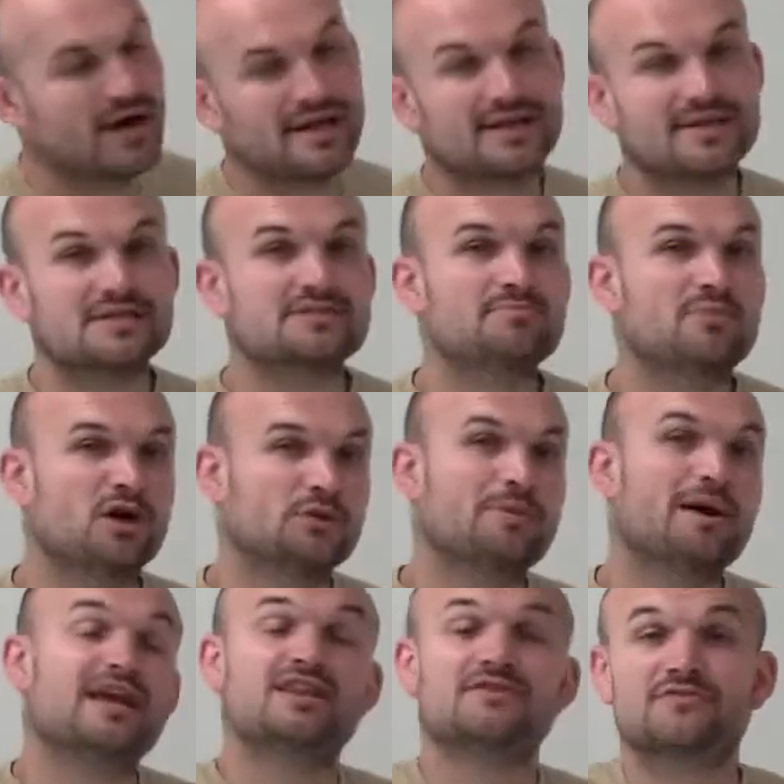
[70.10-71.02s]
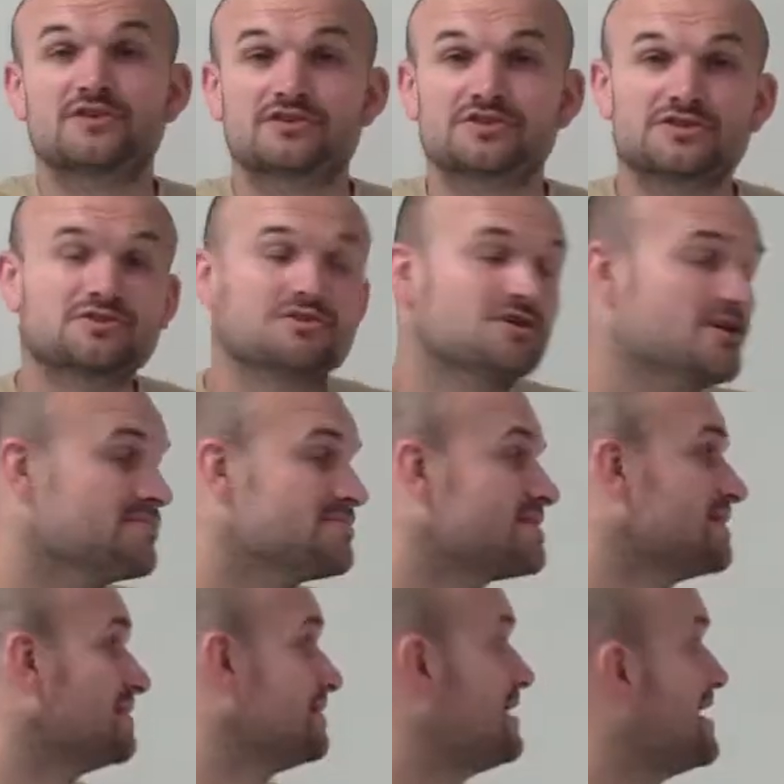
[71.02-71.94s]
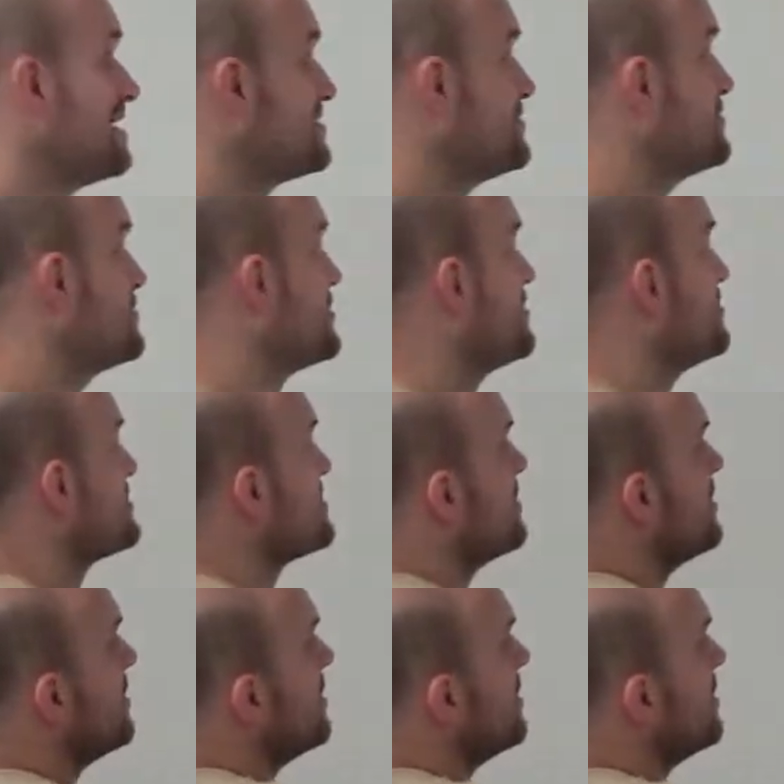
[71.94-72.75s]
I can just multiply the first two terms and the last two terms.